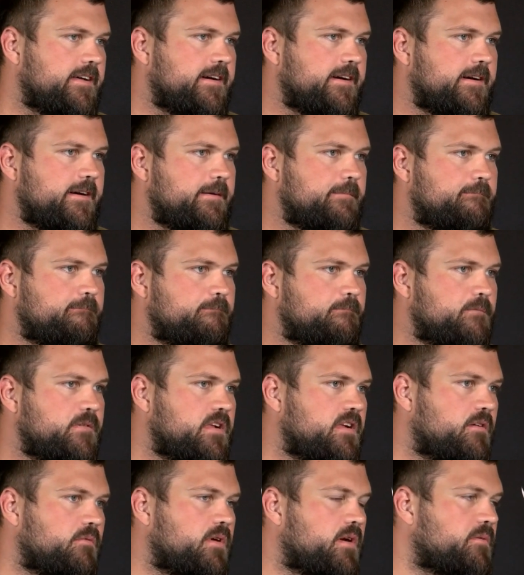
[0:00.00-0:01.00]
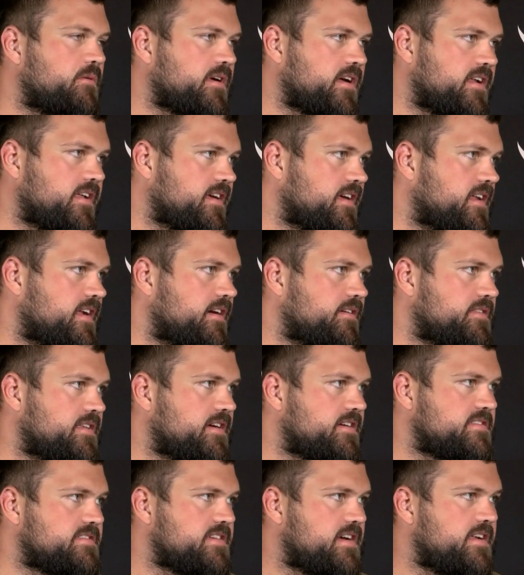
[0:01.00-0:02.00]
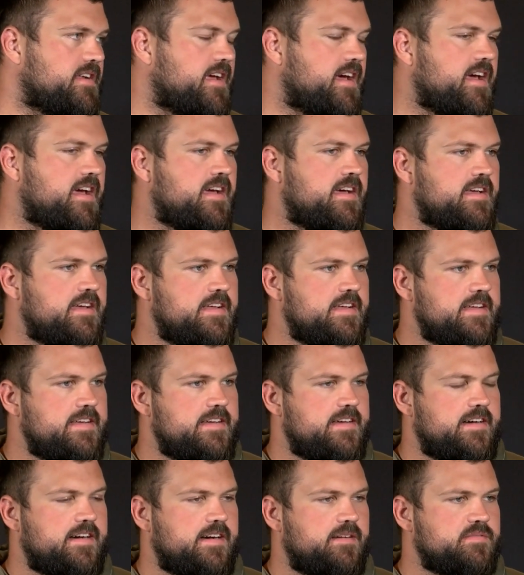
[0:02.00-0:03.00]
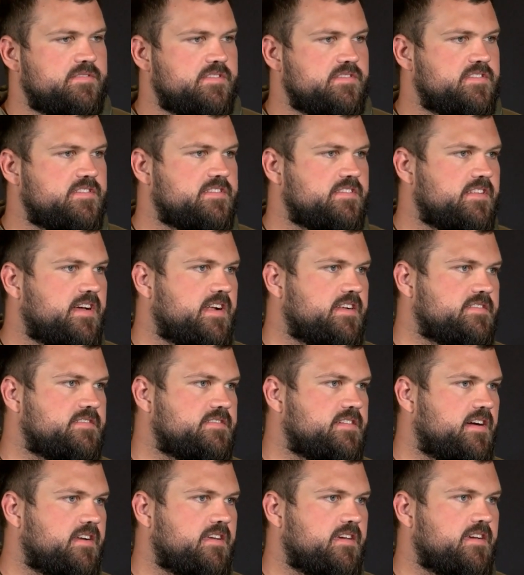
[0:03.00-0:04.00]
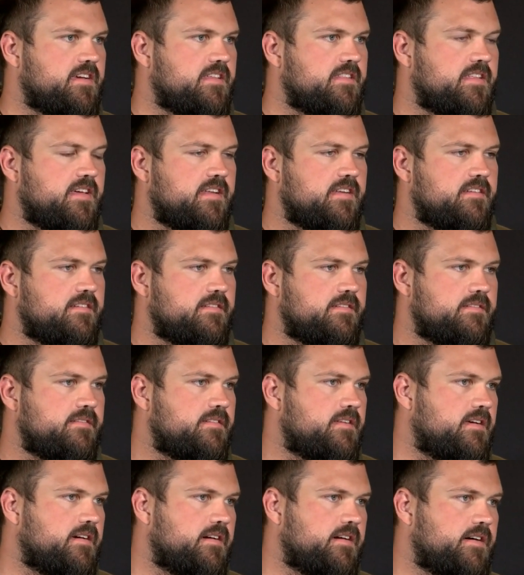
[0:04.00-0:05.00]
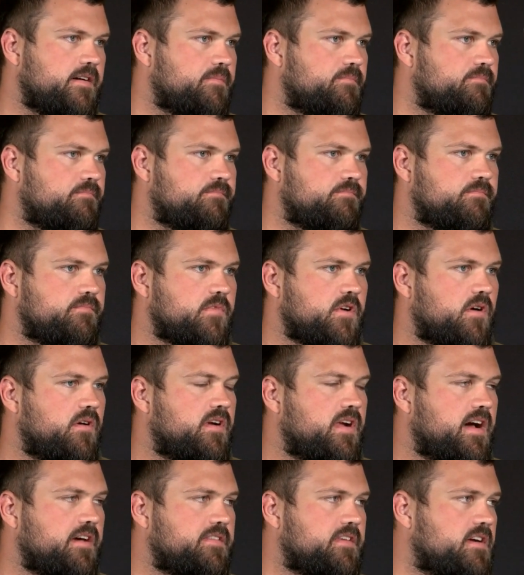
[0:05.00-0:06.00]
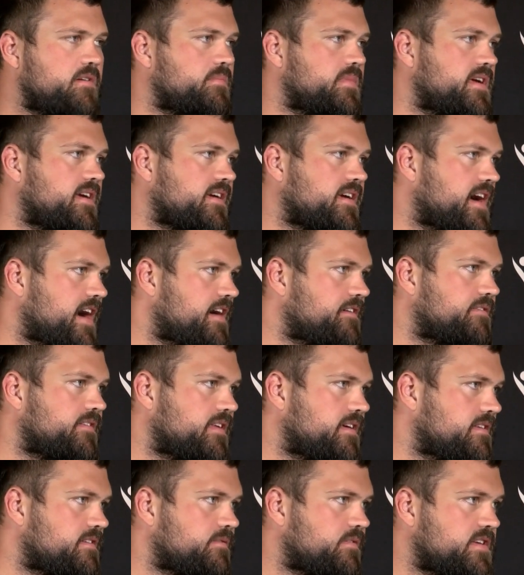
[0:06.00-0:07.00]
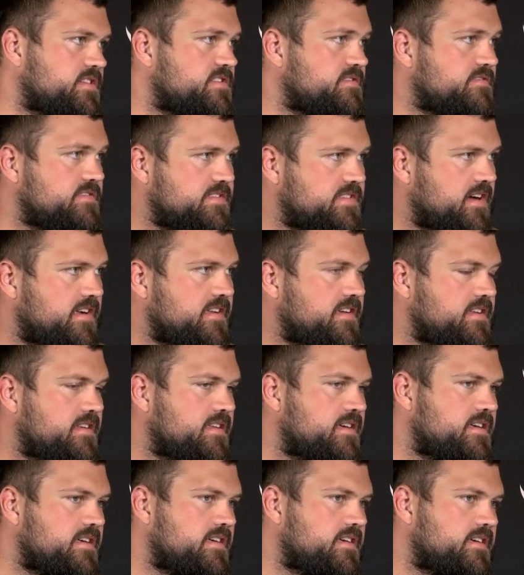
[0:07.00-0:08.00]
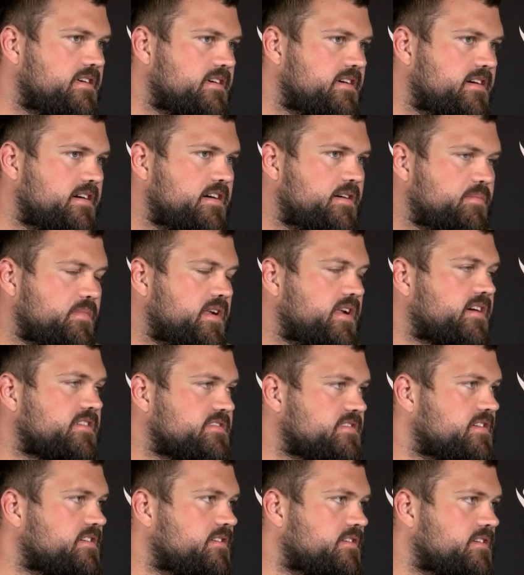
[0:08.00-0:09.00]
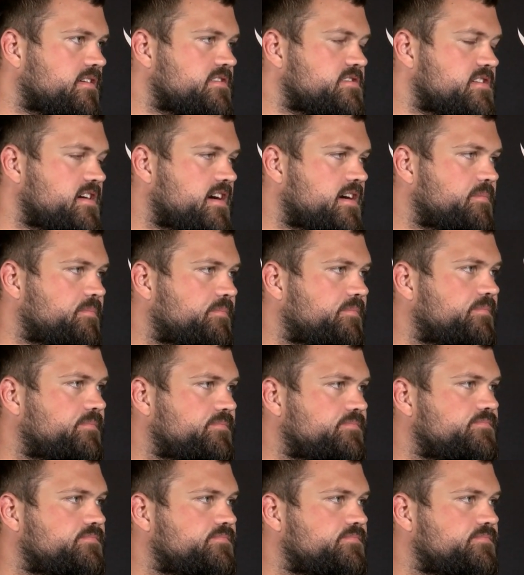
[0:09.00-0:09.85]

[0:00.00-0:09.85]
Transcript: um, you know, what we're going to get out there Sunday. Um, so it's just a lot of studying and then um, going out there and being confident in what you've studied um, and executing your job.